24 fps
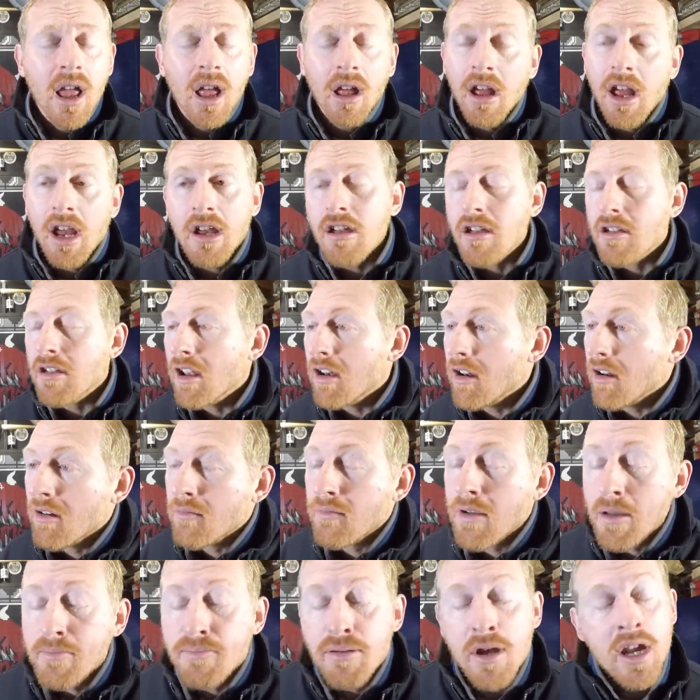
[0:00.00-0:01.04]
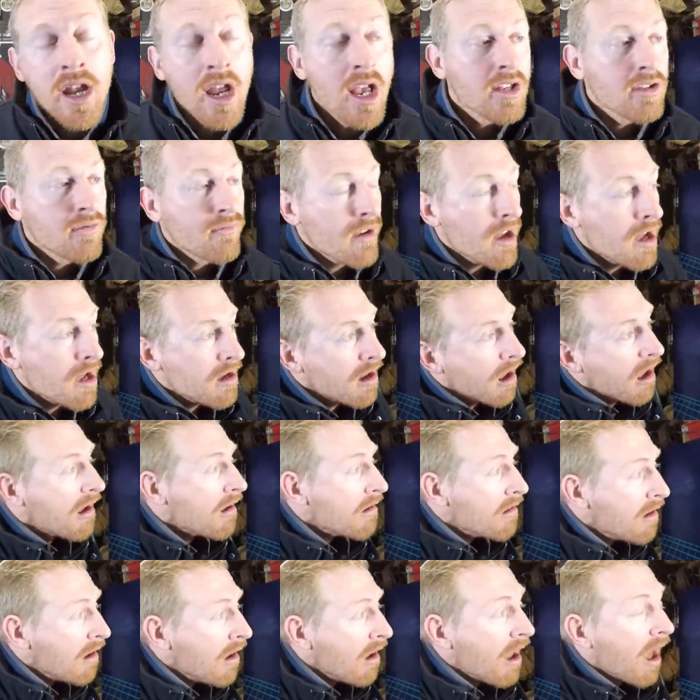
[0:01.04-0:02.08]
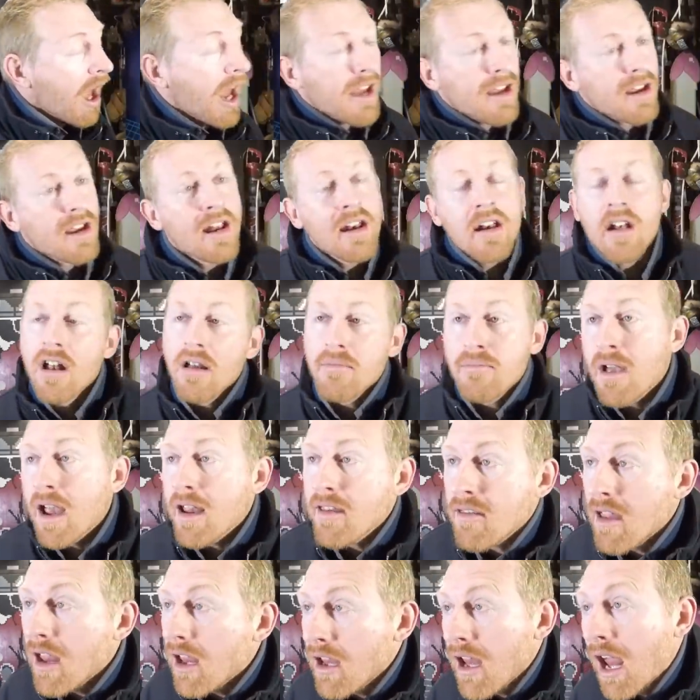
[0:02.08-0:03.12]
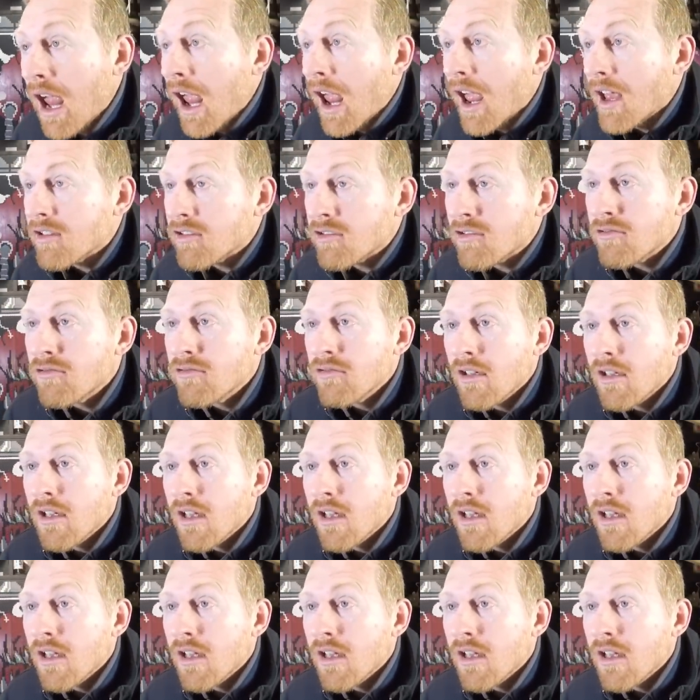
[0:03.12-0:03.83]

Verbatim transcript: I can get it on my PS Vita. I can get it on my DS.